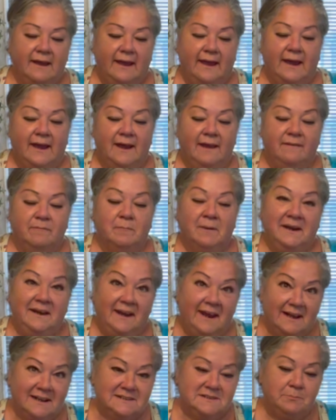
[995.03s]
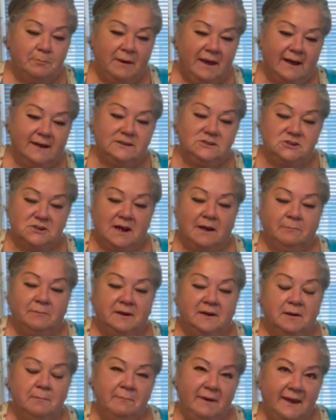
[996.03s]
And my next batch, I'm
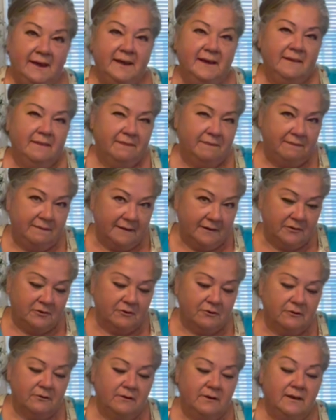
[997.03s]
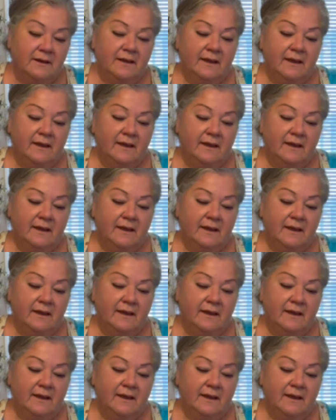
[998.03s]
going to make it thicker.